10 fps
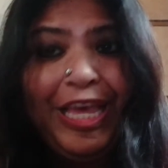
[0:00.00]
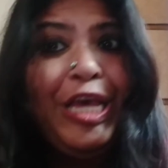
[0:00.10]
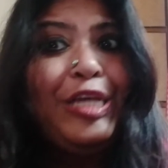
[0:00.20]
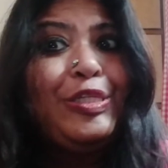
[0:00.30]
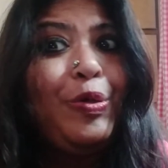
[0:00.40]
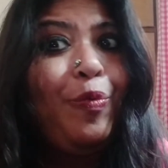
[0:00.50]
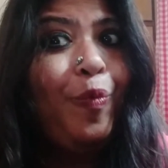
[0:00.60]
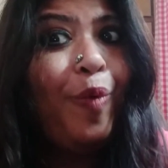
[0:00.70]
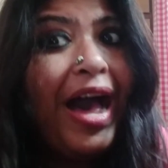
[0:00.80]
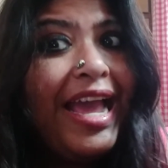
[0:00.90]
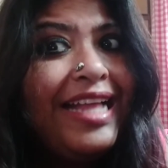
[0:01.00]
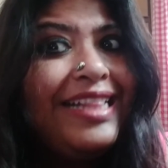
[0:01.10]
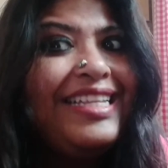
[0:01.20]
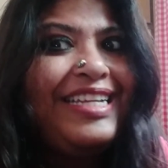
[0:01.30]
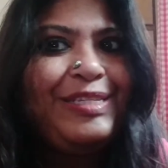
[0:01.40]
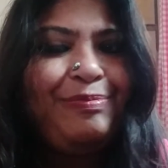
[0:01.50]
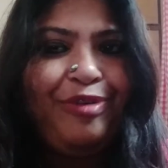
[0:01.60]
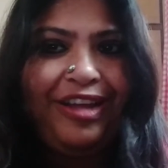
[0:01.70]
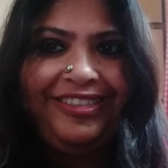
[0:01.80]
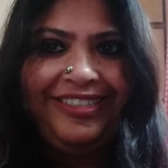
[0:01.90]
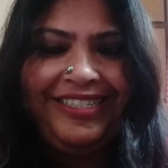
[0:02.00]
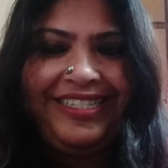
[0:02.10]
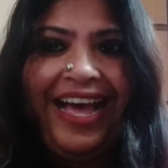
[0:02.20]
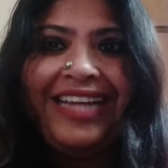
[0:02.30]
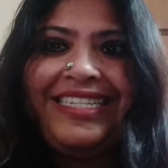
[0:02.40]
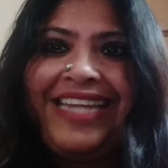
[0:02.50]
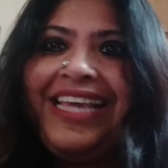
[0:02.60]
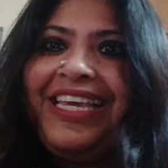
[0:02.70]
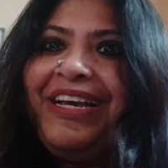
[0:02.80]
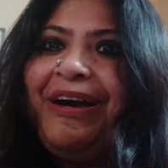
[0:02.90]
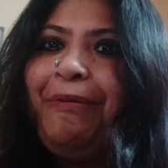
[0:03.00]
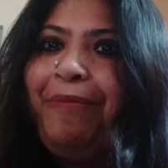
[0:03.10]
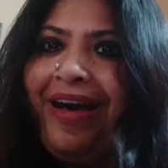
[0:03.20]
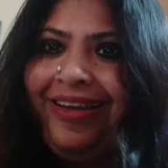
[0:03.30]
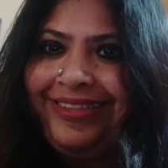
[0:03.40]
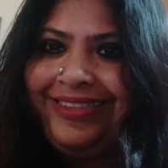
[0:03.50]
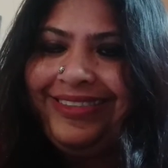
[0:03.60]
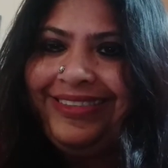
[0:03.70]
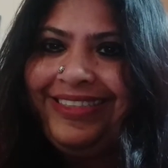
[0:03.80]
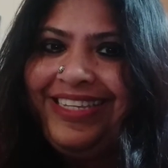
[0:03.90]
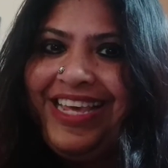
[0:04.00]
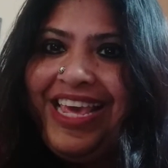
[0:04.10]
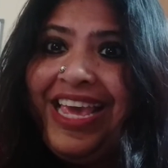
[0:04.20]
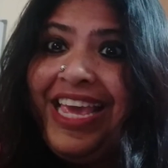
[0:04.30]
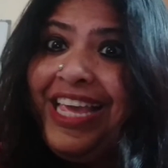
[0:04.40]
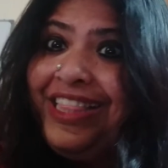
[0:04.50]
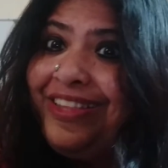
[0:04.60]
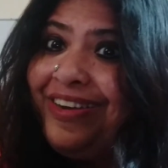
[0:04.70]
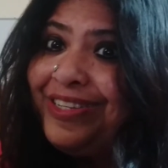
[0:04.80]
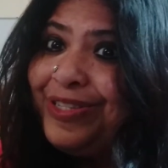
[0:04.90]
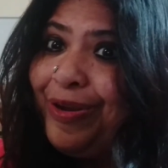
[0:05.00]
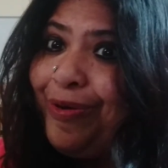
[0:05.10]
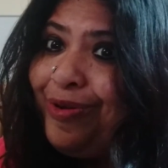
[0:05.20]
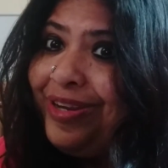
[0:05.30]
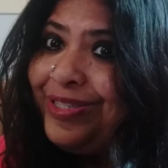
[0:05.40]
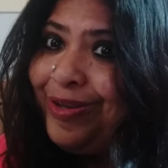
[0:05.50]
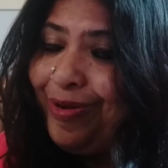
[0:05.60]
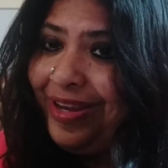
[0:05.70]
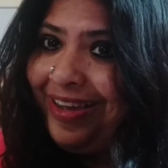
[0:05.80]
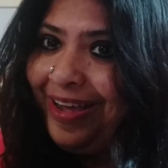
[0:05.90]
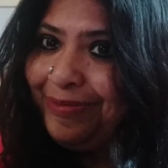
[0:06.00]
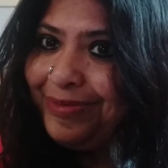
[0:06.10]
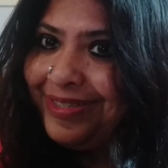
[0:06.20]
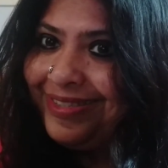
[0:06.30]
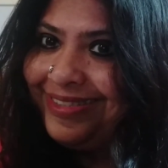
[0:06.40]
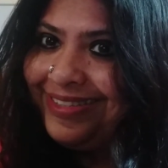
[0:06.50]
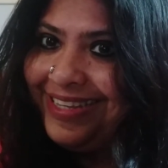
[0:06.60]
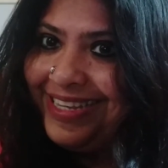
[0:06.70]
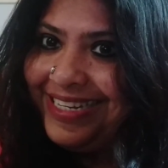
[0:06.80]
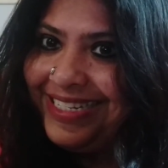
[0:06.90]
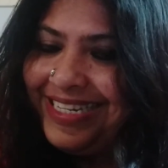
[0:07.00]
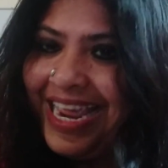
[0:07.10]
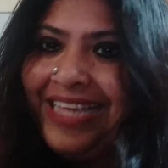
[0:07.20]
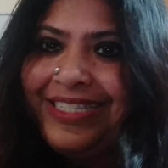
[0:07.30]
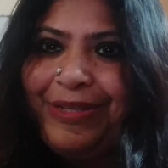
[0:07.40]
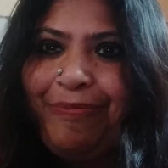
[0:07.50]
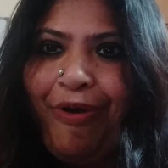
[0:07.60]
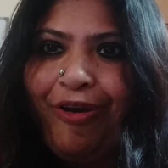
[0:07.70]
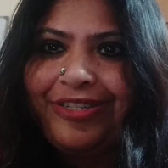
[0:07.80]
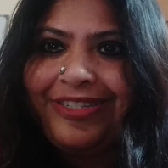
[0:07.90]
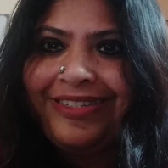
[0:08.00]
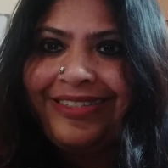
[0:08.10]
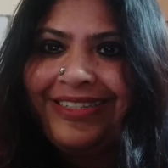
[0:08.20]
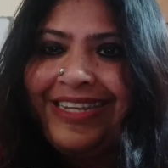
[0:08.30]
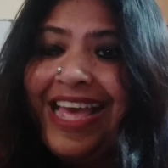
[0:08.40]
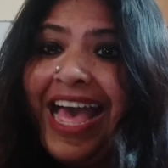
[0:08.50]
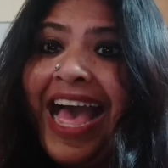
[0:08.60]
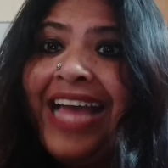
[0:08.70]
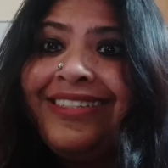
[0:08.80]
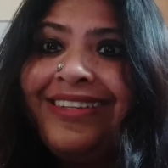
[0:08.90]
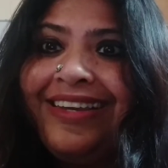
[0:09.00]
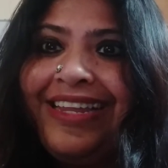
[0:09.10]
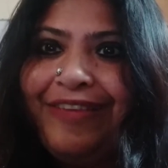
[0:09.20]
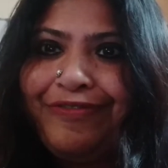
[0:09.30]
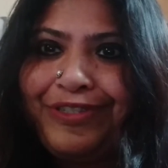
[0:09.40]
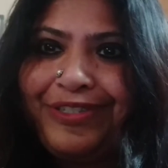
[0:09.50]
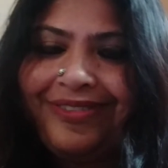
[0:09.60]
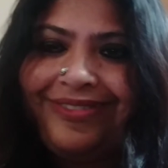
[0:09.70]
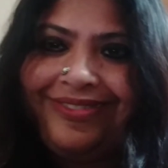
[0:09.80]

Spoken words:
So while these brothers are taking a bath, Indra slowly comes, takes the pot and leaves.